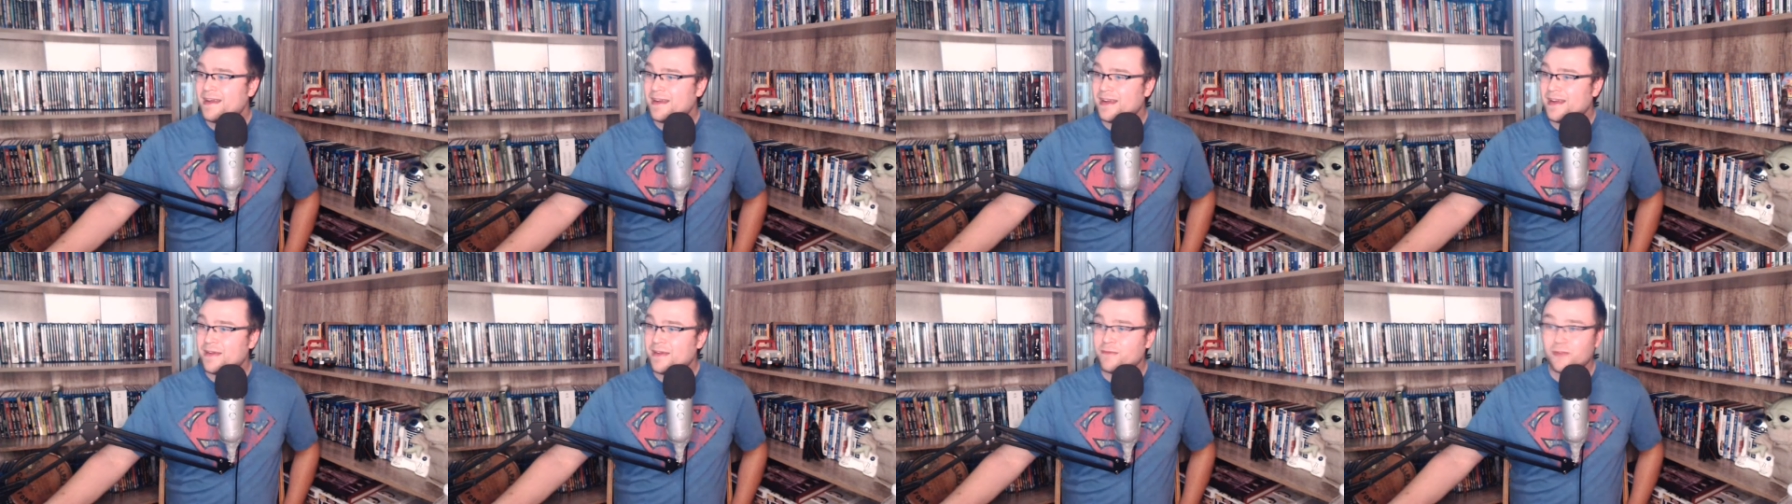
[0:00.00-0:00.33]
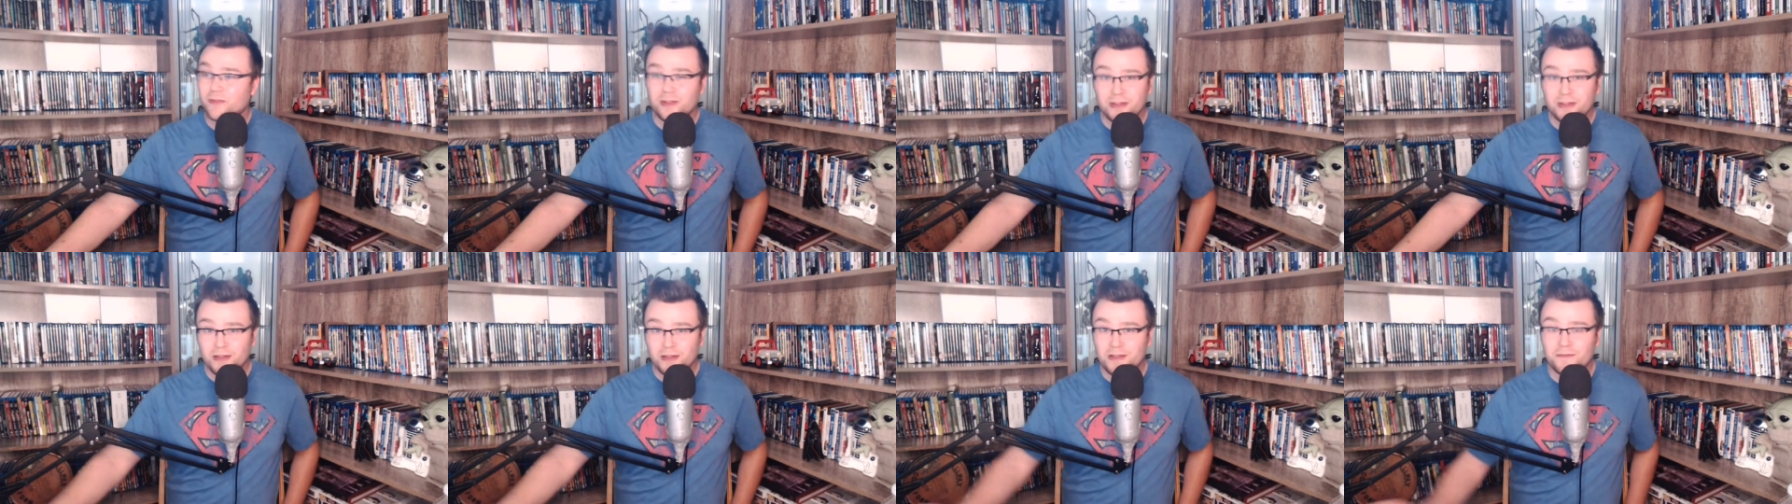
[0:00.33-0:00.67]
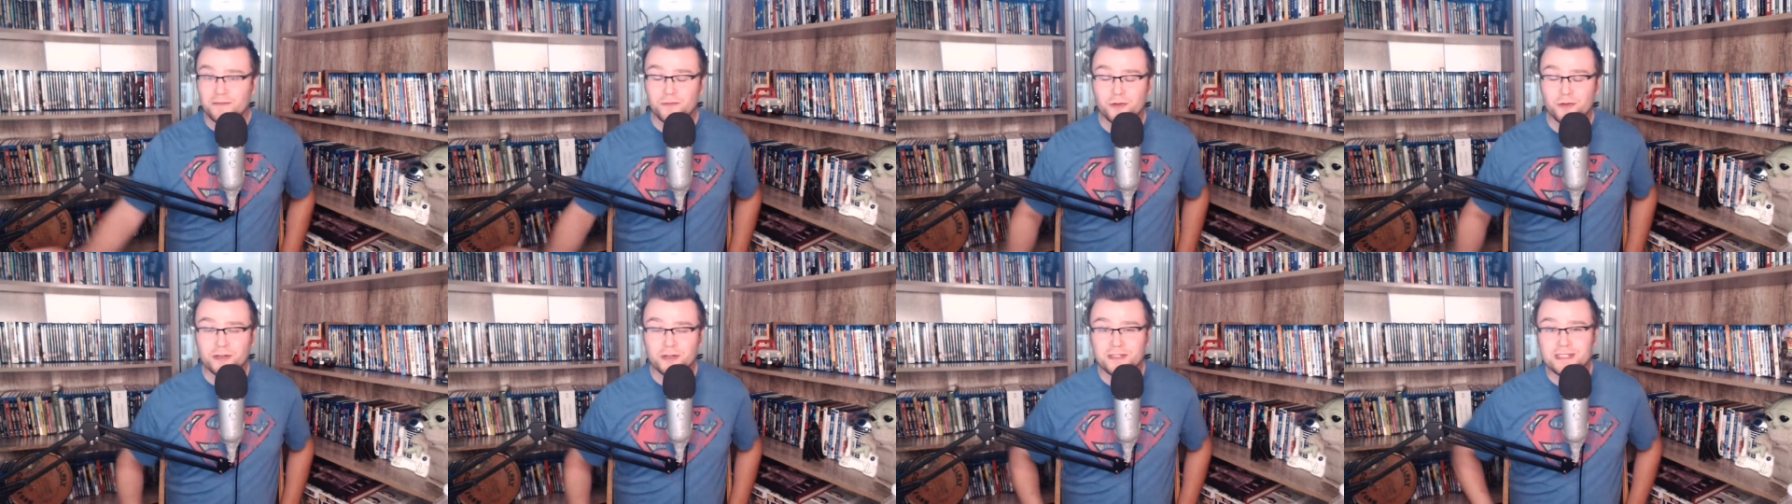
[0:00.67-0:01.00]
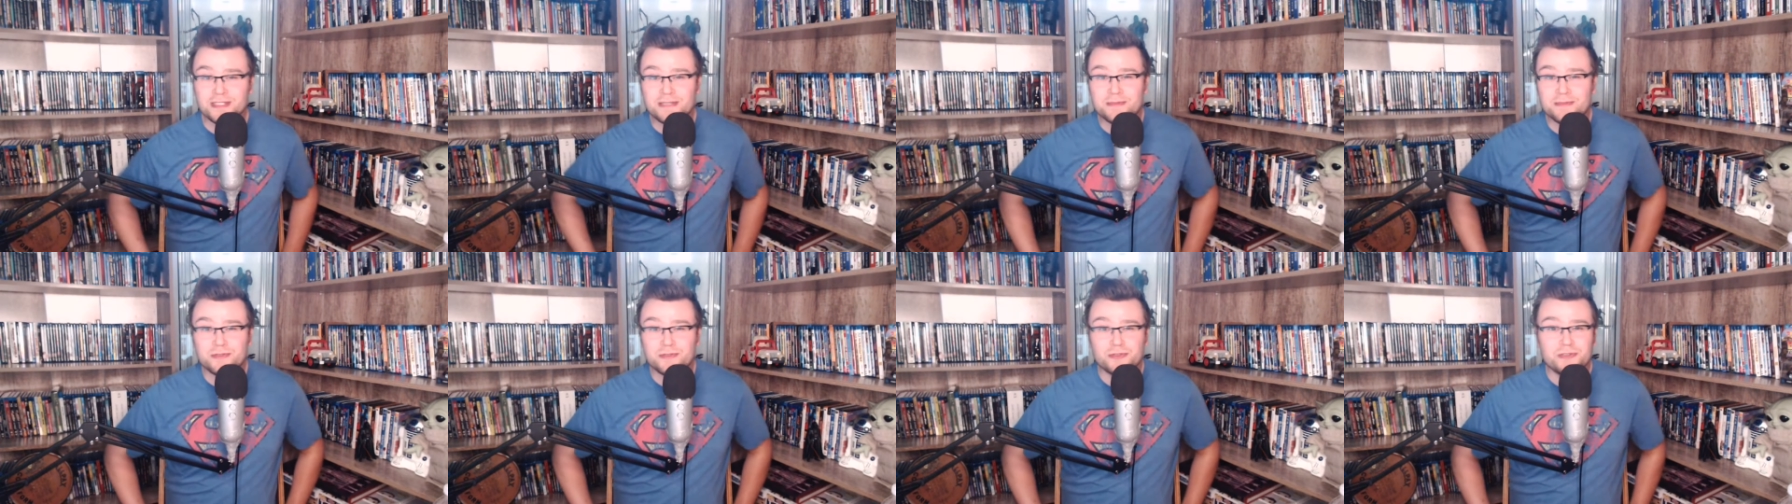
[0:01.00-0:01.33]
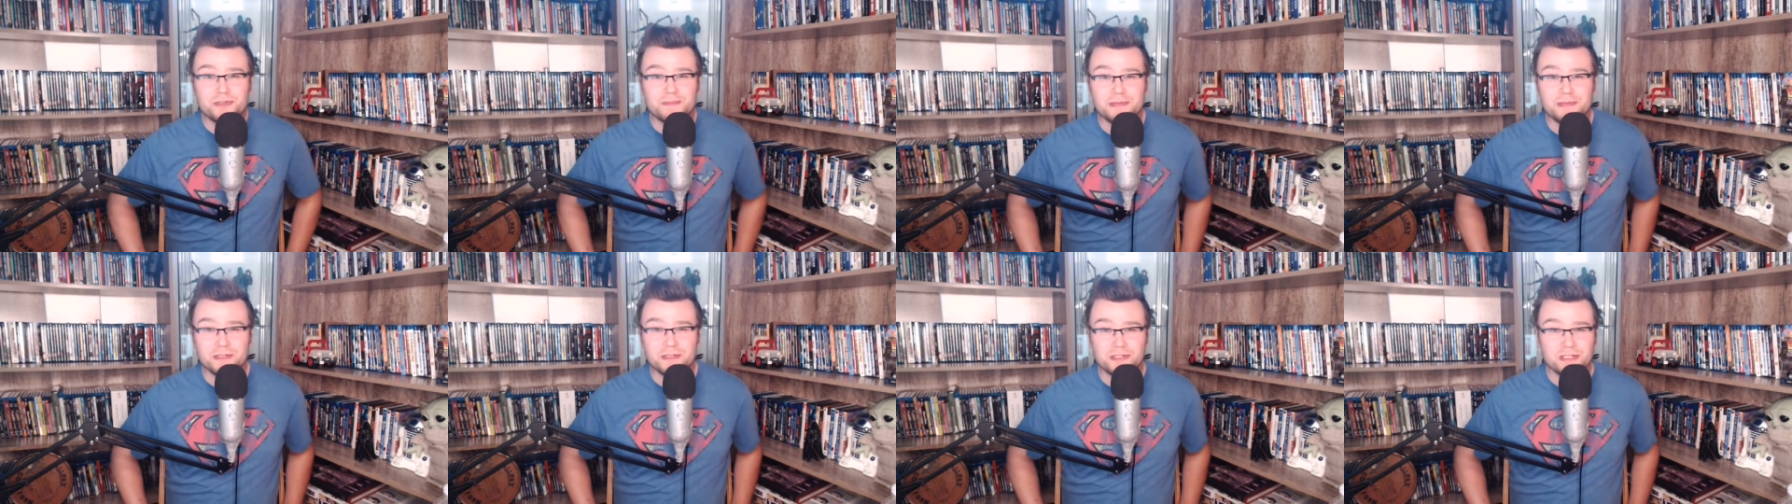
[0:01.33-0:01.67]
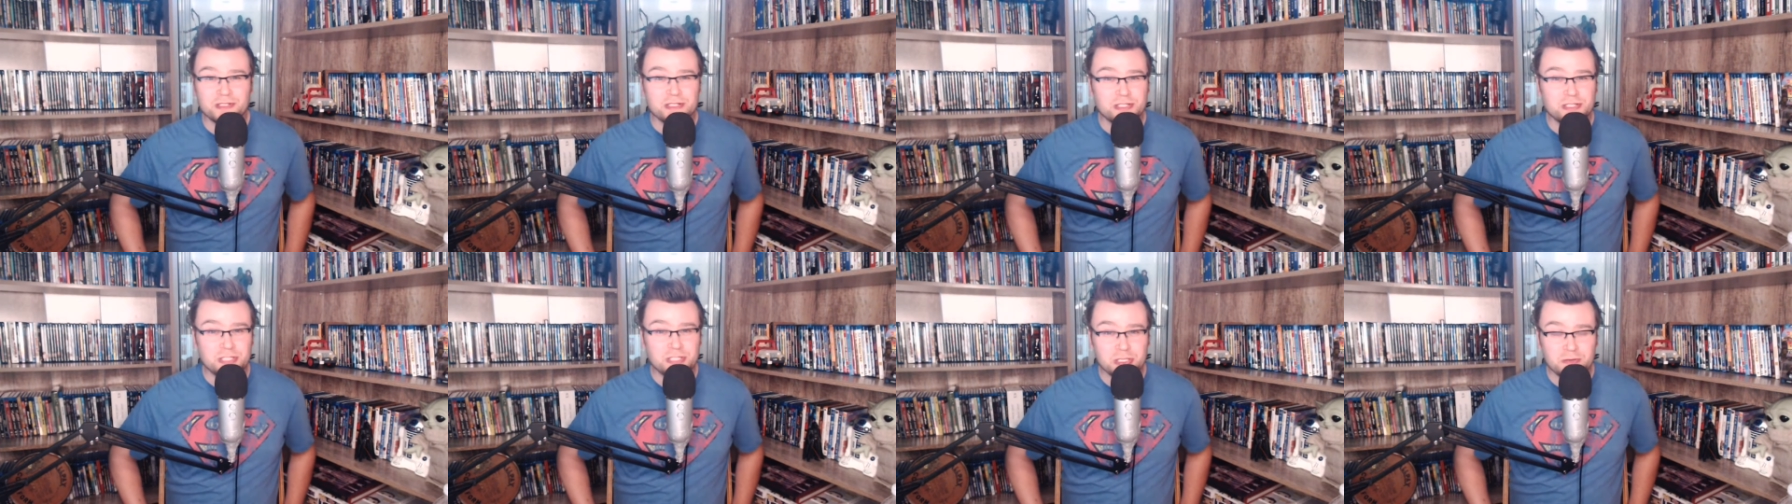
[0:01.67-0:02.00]
am really looking forward to seeing what Jordan Peele is
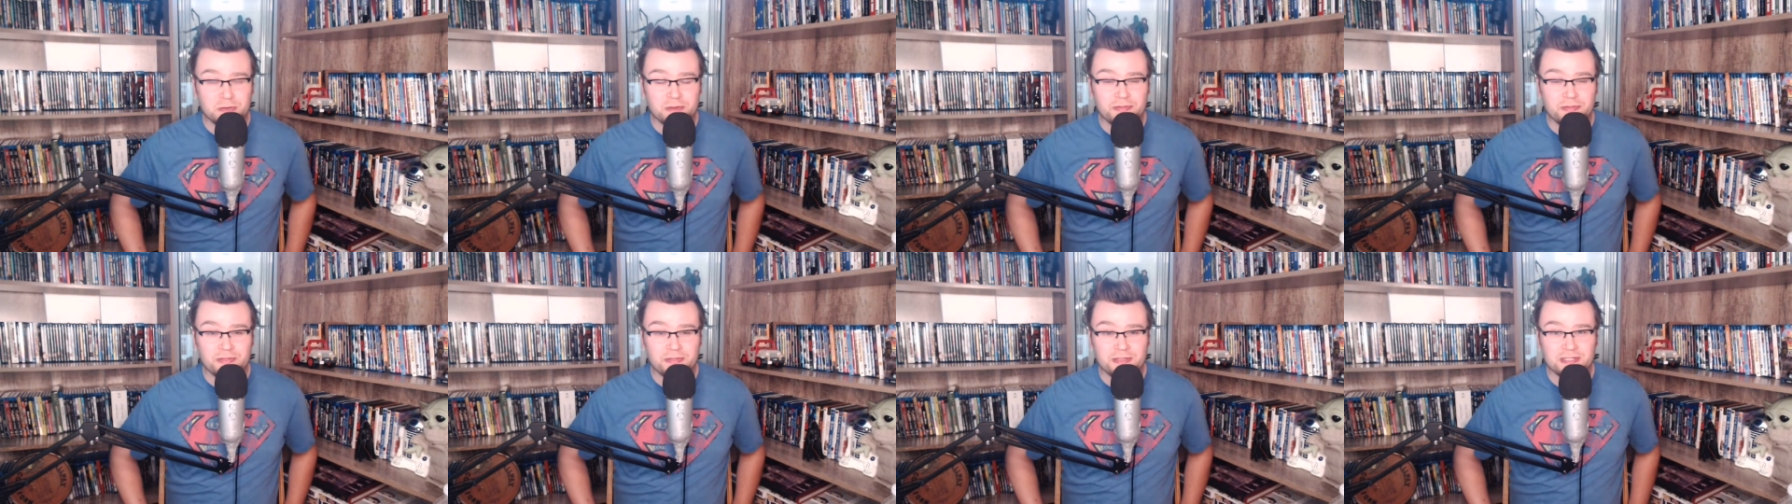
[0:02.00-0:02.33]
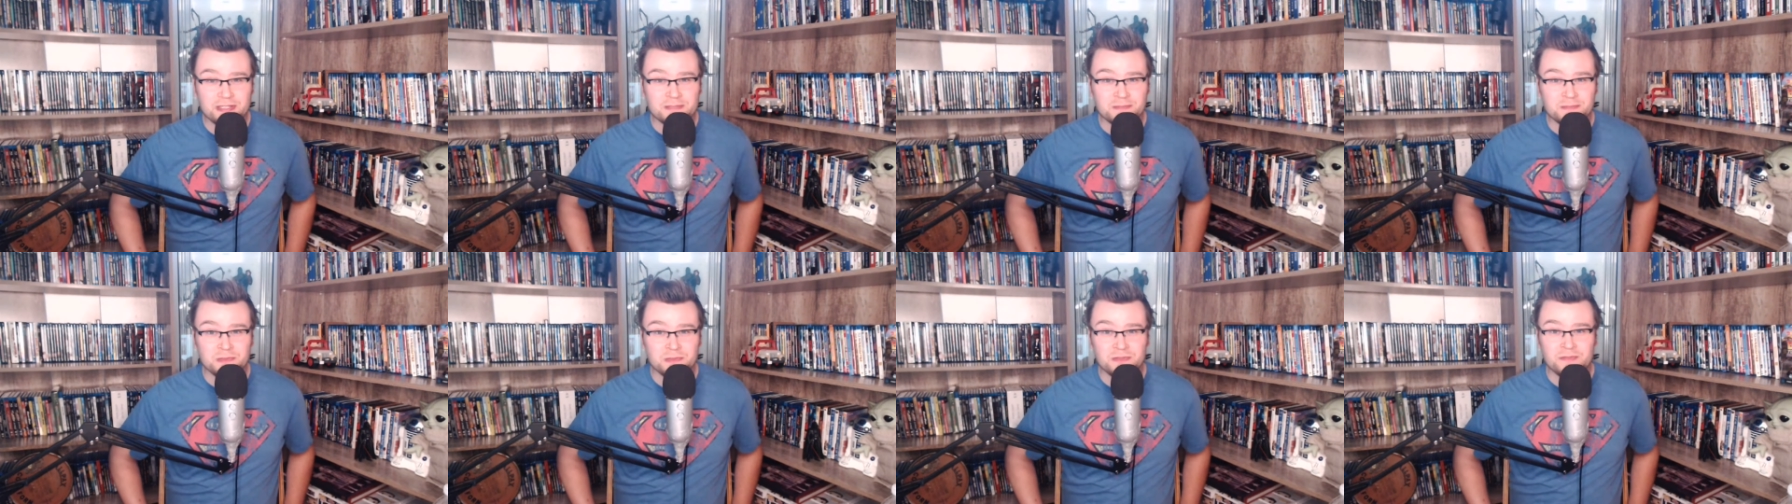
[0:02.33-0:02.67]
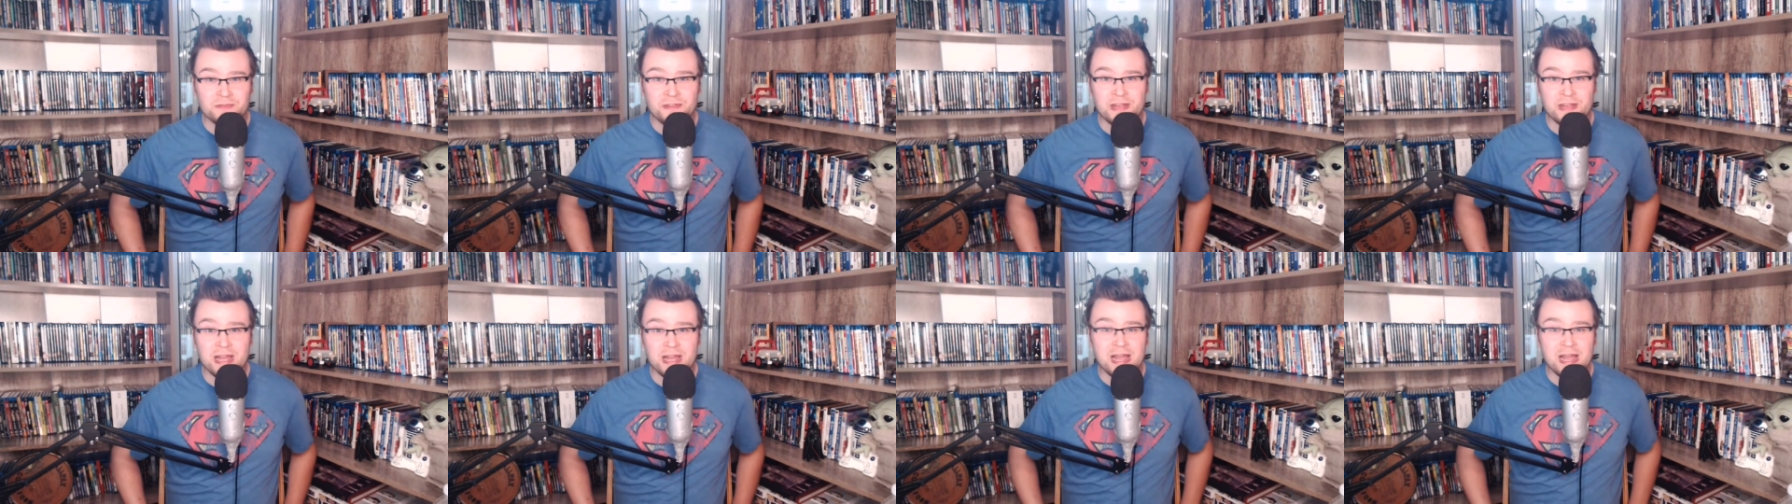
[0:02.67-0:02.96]
going to do with this movie.